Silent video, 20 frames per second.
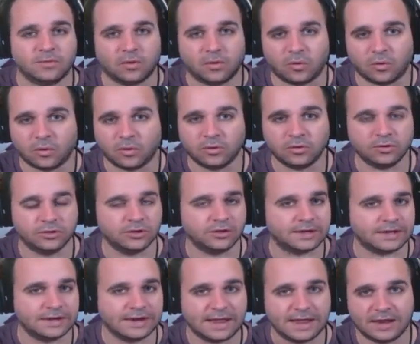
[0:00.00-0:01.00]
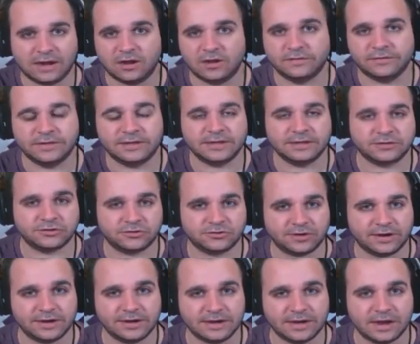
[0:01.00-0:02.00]
or you can head over there
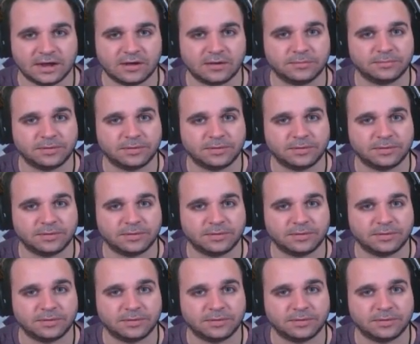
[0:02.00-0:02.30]
straight now.